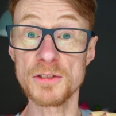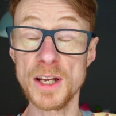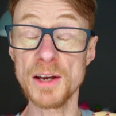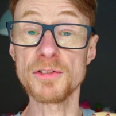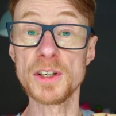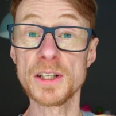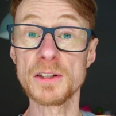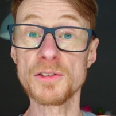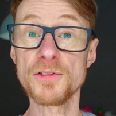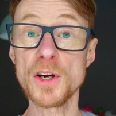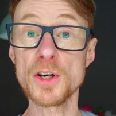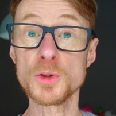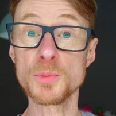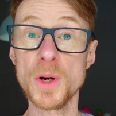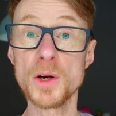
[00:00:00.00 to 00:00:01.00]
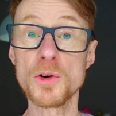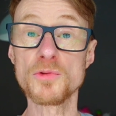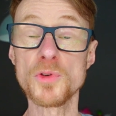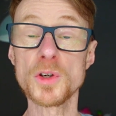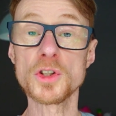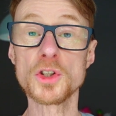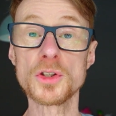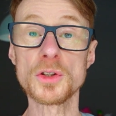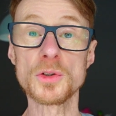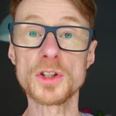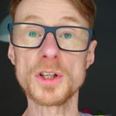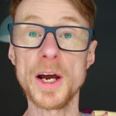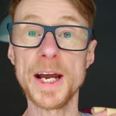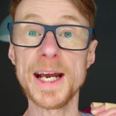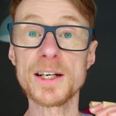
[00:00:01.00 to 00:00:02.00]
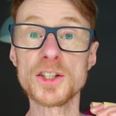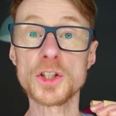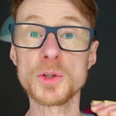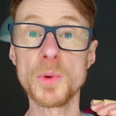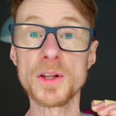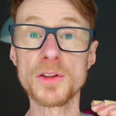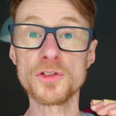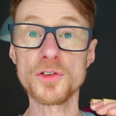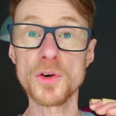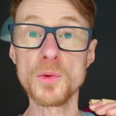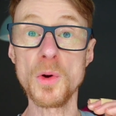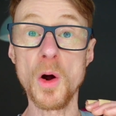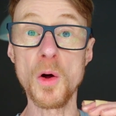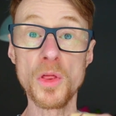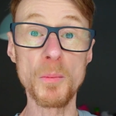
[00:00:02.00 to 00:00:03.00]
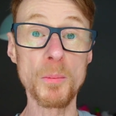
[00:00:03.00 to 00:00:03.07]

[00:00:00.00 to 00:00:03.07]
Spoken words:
definitely the first pair of running shoes that I actually went through on the